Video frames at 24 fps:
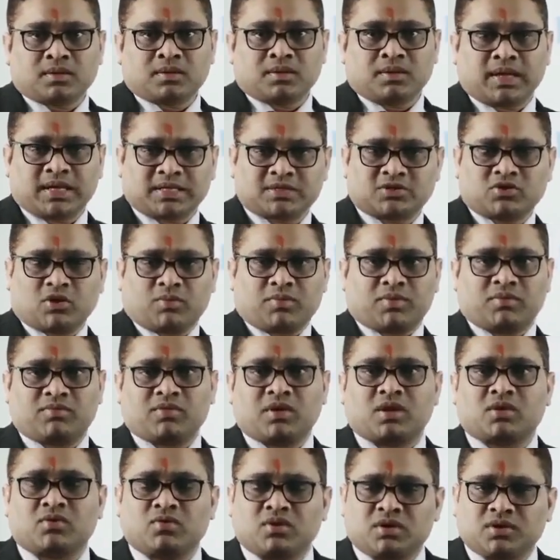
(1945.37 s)
Next topic we
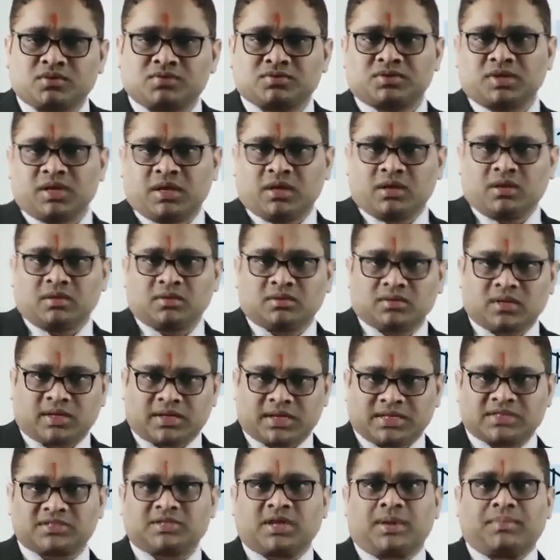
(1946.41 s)
are going to see, the
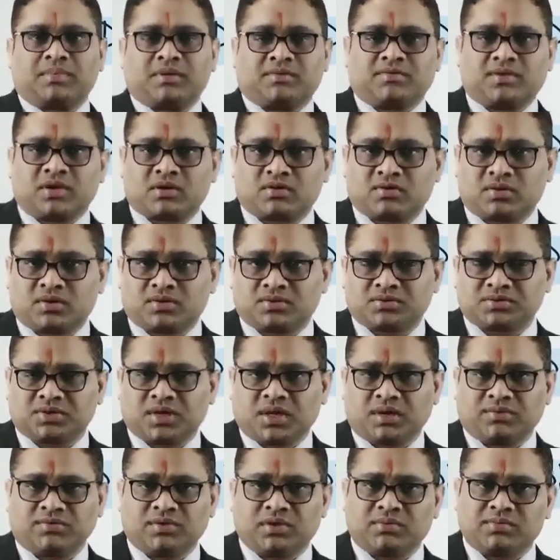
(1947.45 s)
next chapter we are going to
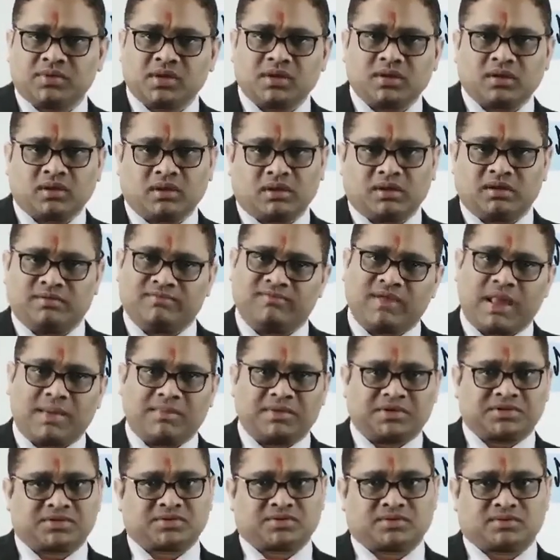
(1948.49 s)
see will be
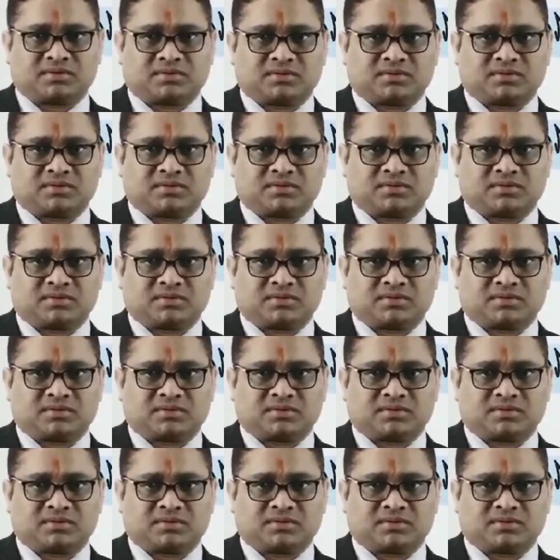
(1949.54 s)
inflammation.